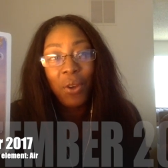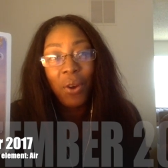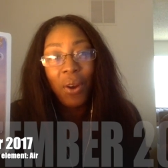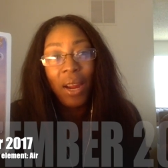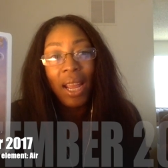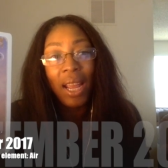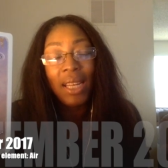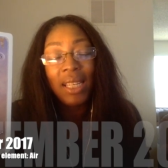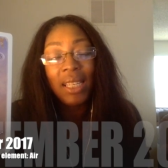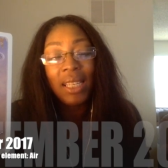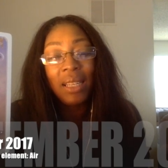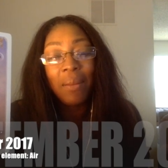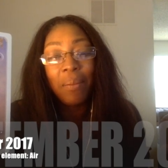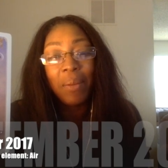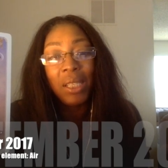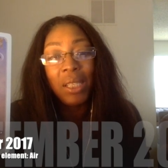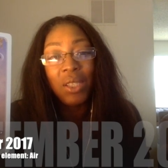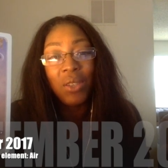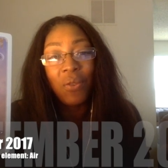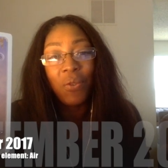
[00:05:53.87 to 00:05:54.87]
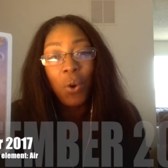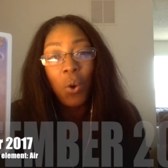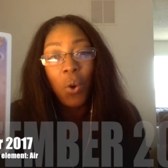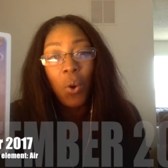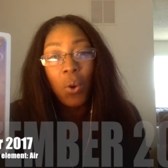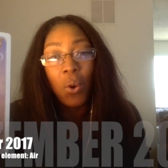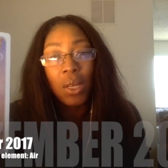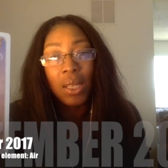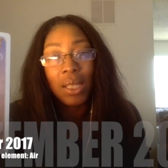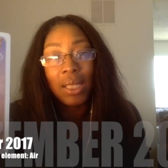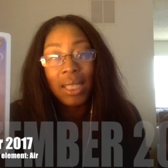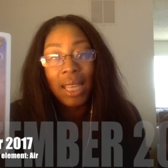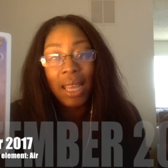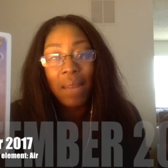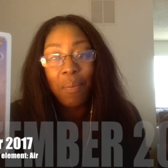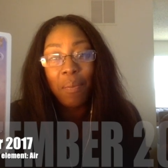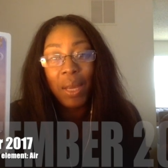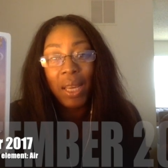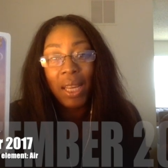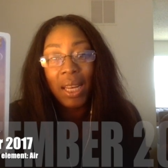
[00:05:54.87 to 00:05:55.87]
You're ending the month of August
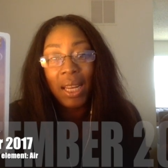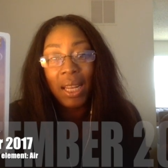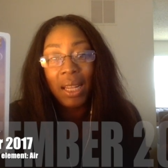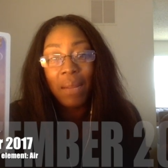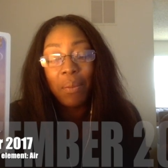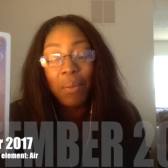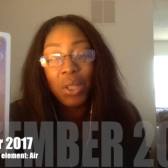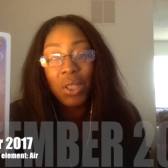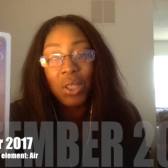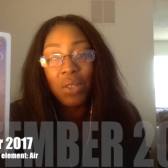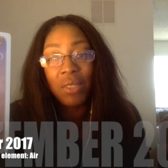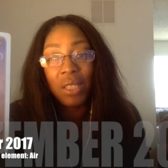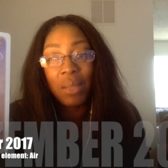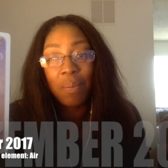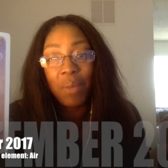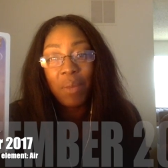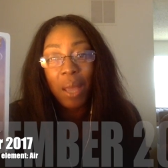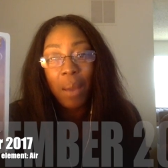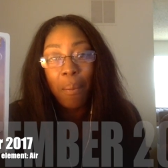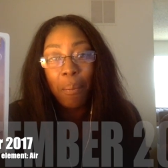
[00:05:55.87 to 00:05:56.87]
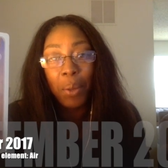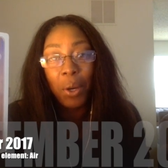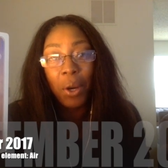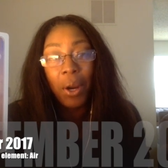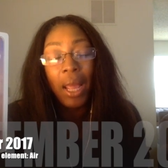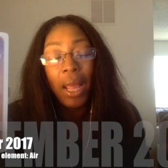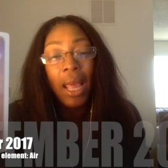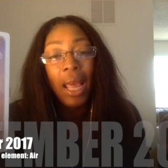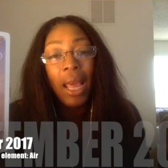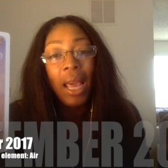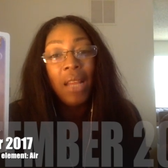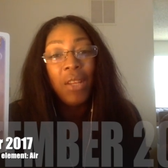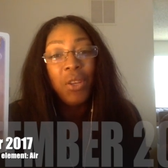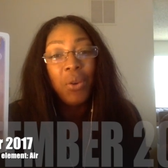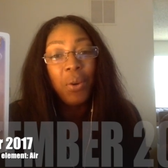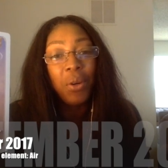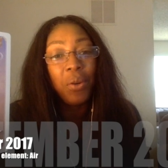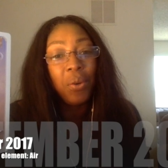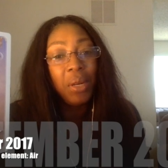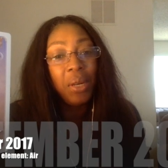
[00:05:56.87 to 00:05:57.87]
and beginning the month of September, and
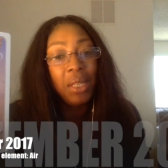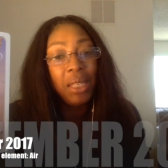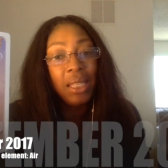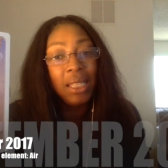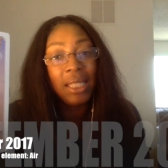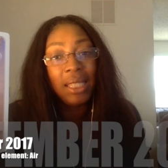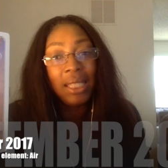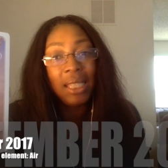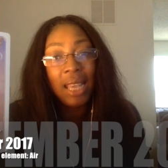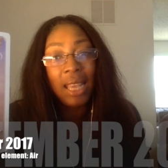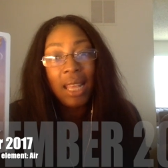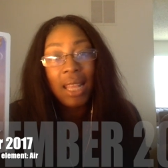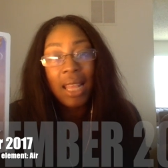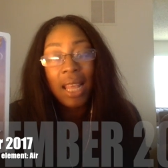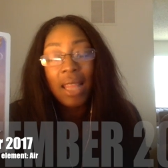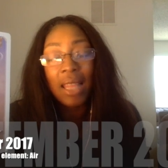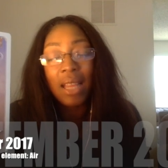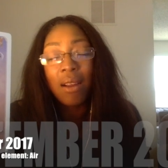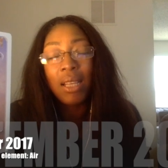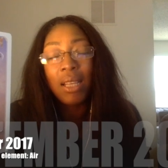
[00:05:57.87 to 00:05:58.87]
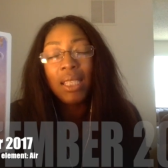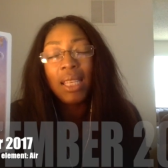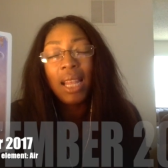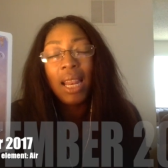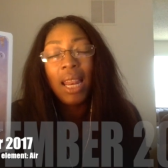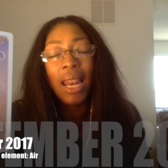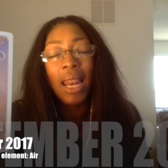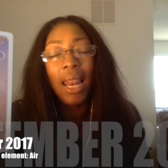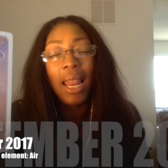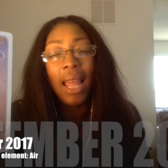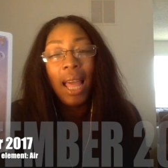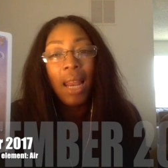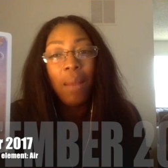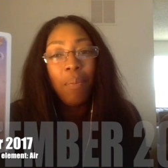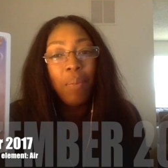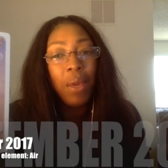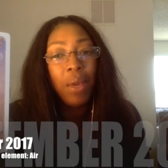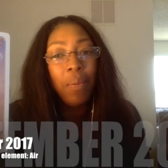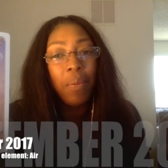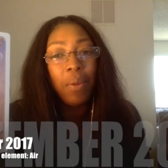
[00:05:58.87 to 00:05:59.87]
you are going to see that there is a lot
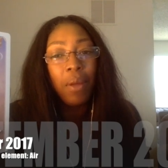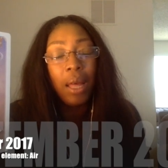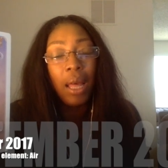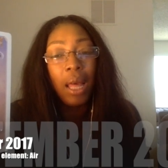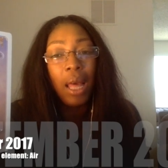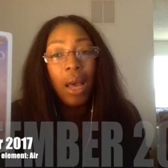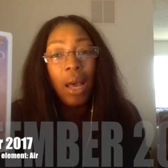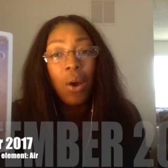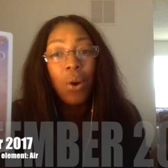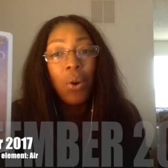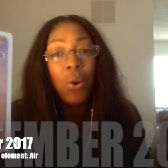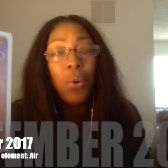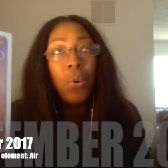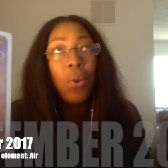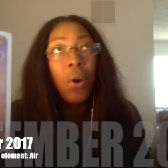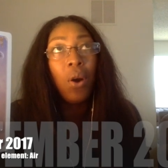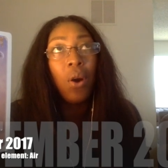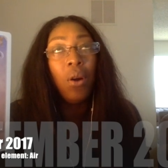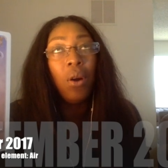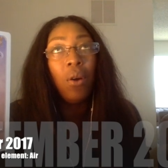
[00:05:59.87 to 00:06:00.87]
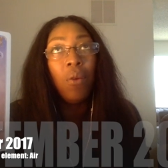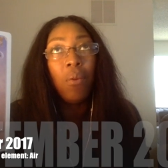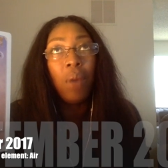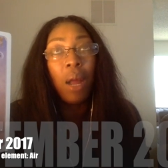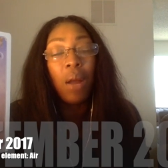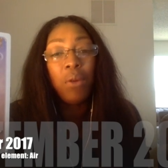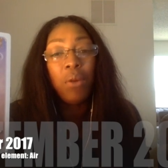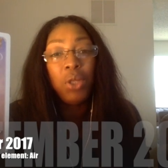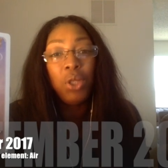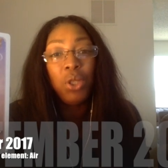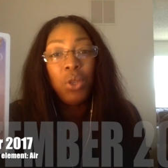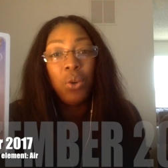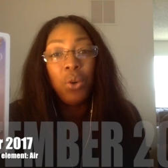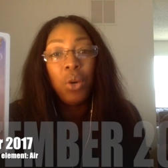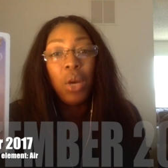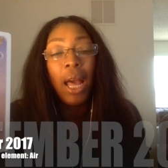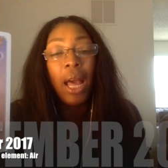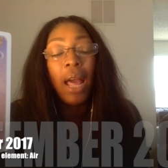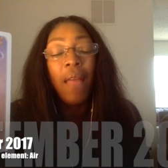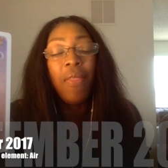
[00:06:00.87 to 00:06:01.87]
of people who are around you
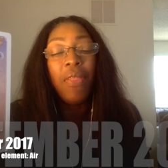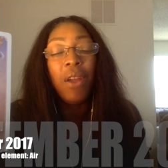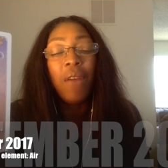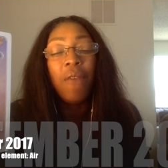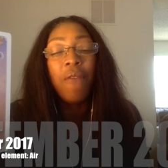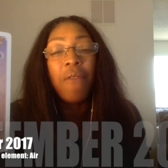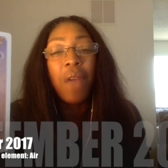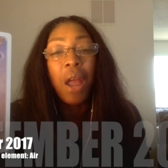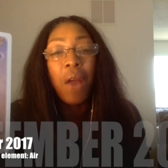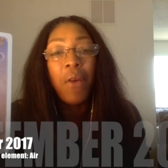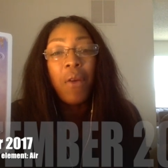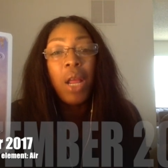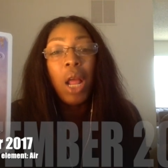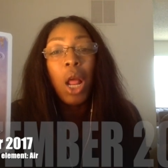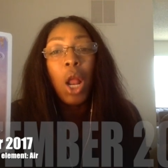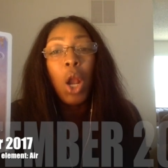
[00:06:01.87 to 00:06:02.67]
and they're very